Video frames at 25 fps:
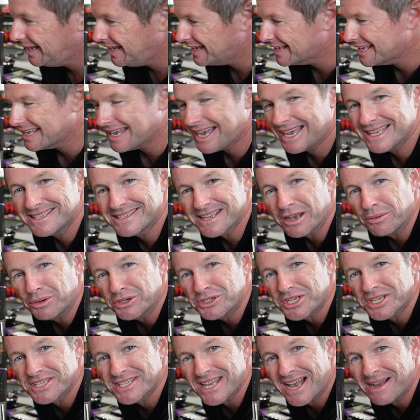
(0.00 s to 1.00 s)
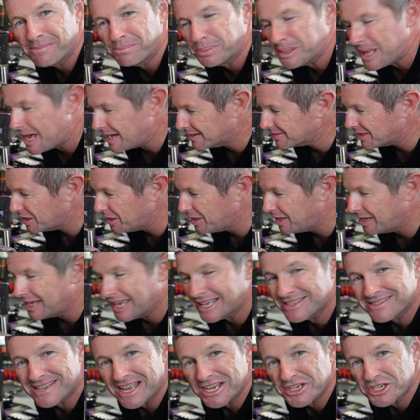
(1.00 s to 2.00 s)
Okay, so we'll just unplug the
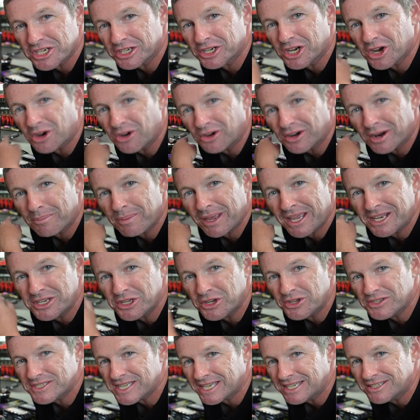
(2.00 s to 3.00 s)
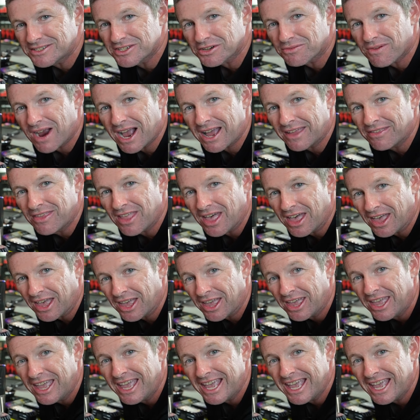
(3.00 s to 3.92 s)
extension cord I've been using to run the